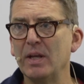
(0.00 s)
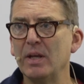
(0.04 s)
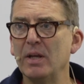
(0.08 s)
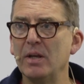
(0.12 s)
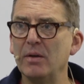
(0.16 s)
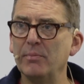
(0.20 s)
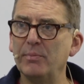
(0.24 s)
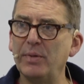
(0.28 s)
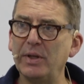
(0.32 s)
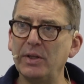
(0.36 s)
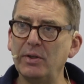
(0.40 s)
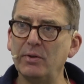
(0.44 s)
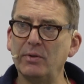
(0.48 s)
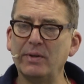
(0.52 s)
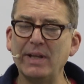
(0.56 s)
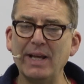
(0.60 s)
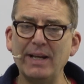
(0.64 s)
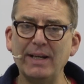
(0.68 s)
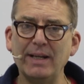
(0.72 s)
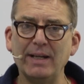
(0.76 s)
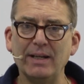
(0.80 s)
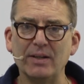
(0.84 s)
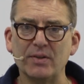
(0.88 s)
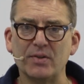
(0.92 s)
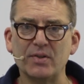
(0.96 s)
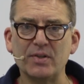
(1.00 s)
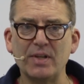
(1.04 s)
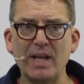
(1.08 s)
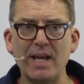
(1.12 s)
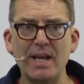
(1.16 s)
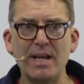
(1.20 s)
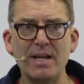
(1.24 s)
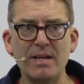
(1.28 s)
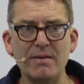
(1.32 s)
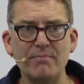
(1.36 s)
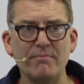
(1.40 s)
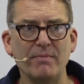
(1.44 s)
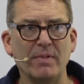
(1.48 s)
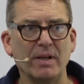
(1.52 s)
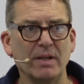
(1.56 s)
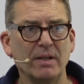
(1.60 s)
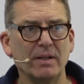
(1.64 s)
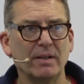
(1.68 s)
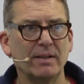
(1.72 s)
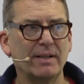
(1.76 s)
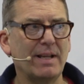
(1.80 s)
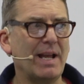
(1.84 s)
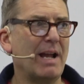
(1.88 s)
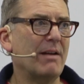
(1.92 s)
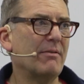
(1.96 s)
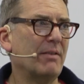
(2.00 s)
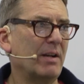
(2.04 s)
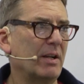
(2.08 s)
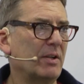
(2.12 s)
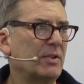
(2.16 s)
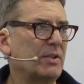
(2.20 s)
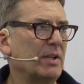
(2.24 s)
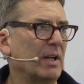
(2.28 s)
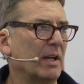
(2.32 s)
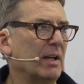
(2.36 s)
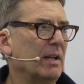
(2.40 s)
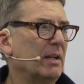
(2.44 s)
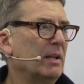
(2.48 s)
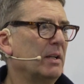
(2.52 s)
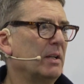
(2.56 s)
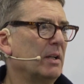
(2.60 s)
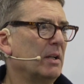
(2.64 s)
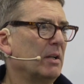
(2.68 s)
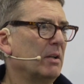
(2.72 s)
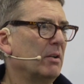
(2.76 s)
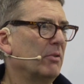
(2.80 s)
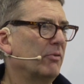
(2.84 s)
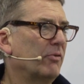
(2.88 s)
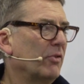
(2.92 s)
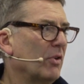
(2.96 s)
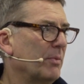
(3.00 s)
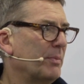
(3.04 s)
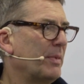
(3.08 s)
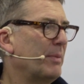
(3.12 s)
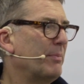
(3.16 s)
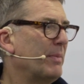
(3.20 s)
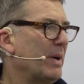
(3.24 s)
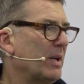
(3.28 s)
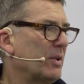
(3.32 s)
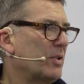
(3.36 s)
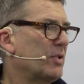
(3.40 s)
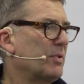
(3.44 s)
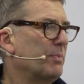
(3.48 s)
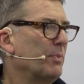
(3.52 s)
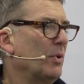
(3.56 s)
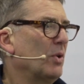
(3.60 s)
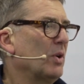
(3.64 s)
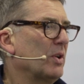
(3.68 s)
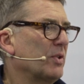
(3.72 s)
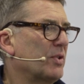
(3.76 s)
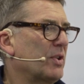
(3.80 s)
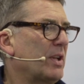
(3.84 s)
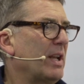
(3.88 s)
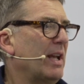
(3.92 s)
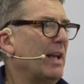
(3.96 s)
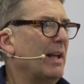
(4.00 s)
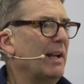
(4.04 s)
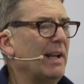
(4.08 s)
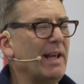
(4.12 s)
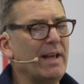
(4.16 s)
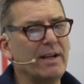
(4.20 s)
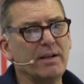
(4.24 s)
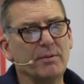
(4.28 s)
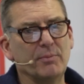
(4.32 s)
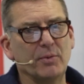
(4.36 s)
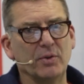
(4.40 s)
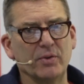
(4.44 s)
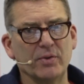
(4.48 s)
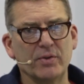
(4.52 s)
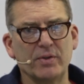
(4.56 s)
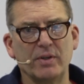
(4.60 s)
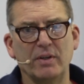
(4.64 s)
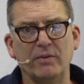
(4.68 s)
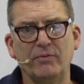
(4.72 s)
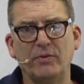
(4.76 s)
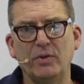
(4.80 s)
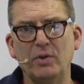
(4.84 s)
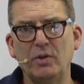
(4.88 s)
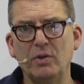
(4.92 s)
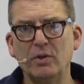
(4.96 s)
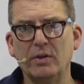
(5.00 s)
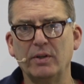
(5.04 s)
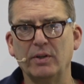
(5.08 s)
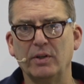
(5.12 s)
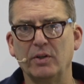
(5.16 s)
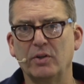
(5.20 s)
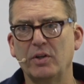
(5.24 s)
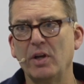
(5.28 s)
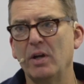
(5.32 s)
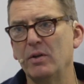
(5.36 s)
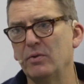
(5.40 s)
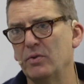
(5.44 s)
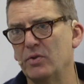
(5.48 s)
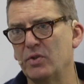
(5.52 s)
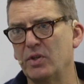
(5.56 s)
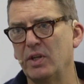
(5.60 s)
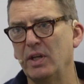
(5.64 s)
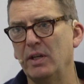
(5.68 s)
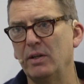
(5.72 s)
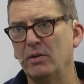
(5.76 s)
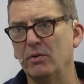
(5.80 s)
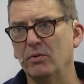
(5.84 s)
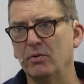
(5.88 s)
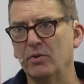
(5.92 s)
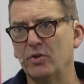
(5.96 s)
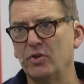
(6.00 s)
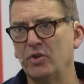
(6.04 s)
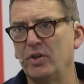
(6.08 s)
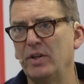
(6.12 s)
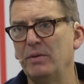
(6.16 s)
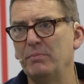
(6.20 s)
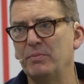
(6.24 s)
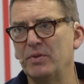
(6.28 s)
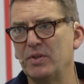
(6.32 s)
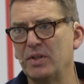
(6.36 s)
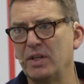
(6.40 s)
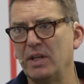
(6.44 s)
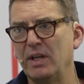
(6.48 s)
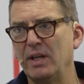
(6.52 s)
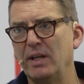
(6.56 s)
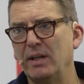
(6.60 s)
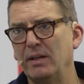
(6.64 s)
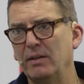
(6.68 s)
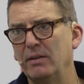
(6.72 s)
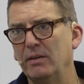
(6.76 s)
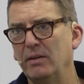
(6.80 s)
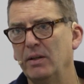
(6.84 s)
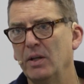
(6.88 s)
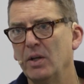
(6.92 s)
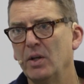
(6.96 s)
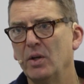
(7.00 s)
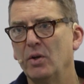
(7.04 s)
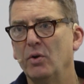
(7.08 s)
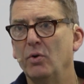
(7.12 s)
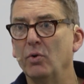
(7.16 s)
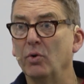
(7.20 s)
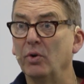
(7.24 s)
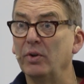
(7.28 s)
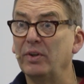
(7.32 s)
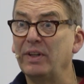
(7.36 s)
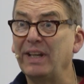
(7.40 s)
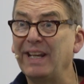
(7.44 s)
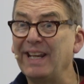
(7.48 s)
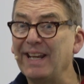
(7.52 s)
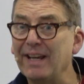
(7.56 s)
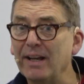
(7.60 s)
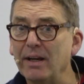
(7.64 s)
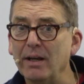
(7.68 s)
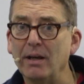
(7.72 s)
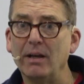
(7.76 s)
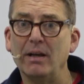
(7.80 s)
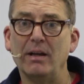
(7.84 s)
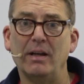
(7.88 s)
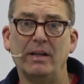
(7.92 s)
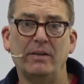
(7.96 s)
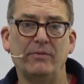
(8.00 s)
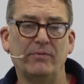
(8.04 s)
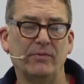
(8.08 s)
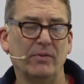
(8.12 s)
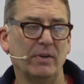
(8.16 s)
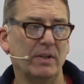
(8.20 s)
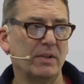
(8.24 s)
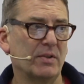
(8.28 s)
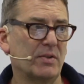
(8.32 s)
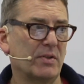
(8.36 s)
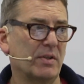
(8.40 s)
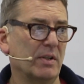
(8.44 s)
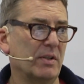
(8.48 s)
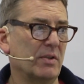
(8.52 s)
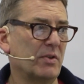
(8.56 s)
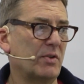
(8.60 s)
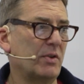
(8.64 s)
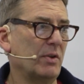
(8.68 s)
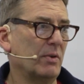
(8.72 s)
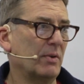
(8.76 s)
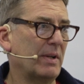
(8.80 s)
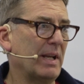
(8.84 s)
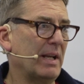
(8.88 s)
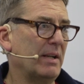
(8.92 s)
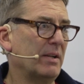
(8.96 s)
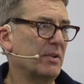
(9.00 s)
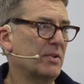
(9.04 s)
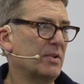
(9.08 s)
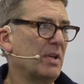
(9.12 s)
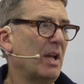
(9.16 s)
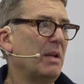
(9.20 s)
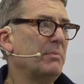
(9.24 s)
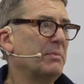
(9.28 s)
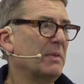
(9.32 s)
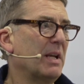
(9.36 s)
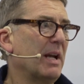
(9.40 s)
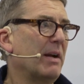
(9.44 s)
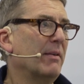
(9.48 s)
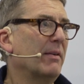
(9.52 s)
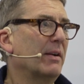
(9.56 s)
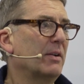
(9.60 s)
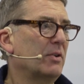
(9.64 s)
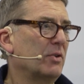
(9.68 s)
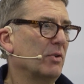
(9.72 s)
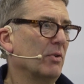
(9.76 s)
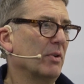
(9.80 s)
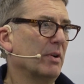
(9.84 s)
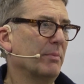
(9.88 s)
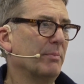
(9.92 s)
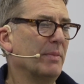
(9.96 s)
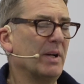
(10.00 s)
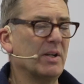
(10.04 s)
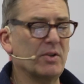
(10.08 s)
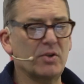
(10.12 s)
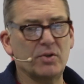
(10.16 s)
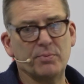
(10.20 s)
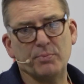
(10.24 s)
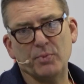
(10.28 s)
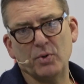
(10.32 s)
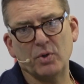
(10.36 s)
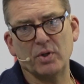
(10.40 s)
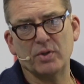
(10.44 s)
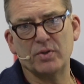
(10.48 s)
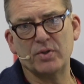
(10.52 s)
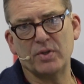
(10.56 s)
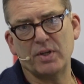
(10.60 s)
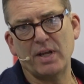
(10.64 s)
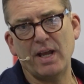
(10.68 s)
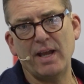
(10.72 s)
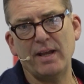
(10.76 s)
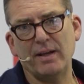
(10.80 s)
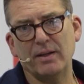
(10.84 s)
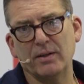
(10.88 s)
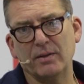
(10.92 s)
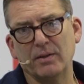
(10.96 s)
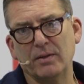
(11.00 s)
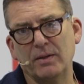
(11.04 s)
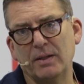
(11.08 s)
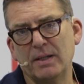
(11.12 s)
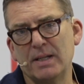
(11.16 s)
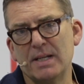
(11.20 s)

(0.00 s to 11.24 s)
But you're getting the same character from a much smaller scale animal. So if you look at a goat skin or a sheep skin or a deer hide, for instance, you'll get the same character on a much smaller scale.